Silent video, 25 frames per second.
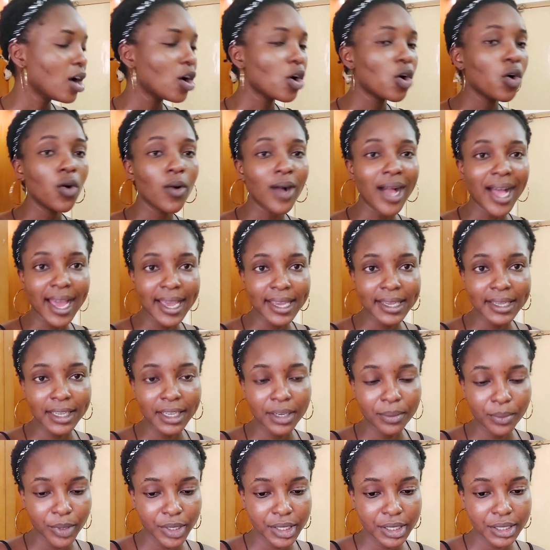Oh, I
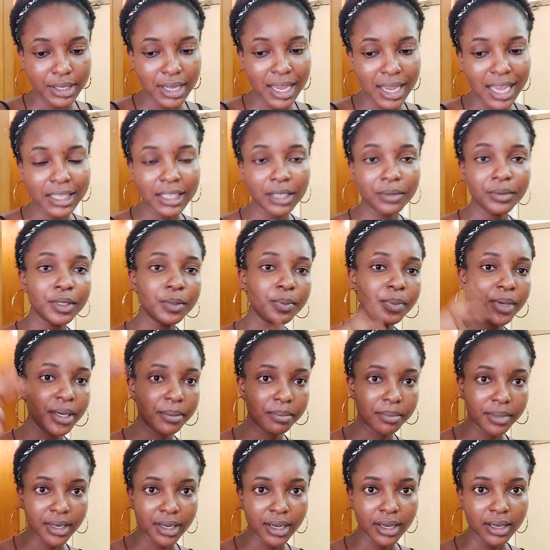came with
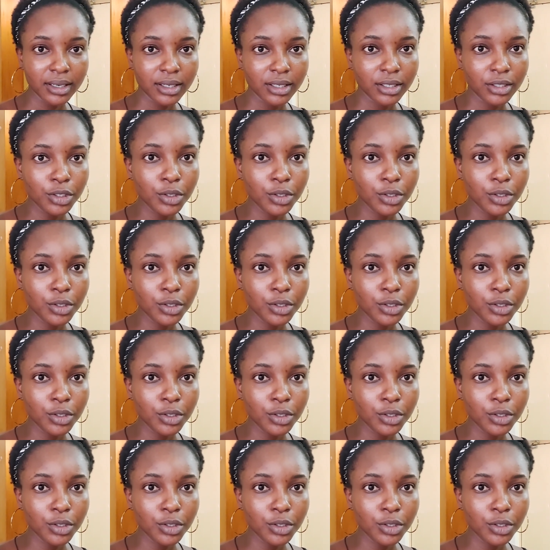pepper.